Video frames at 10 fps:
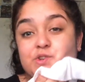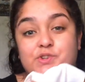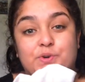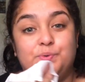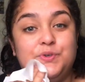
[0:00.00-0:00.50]

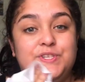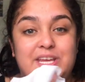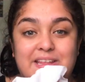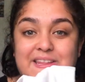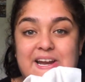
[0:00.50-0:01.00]
usual
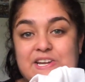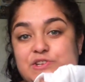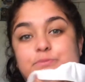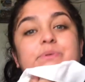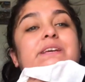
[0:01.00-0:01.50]
routine that I
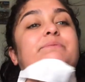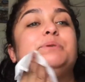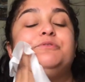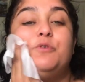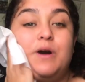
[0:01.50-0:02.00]
do
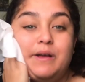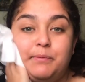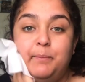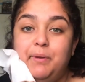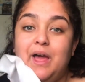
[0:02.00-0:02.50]
before I
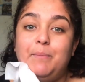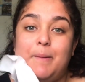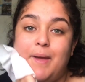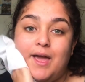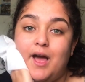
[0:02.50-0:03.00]
apply
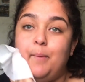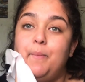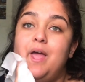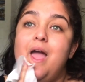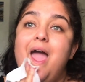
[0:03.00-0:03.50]
my
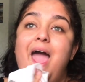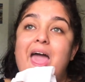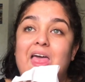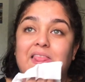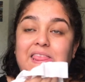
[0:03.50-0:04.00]
makeup,
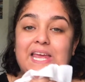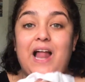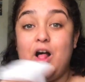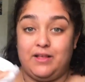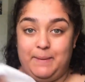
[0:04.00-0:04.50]
and then
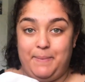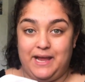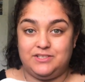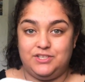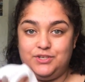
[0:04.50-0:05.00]
I'll get
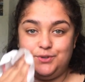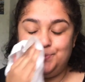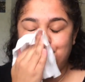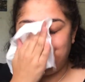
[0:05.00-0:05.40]
back to you.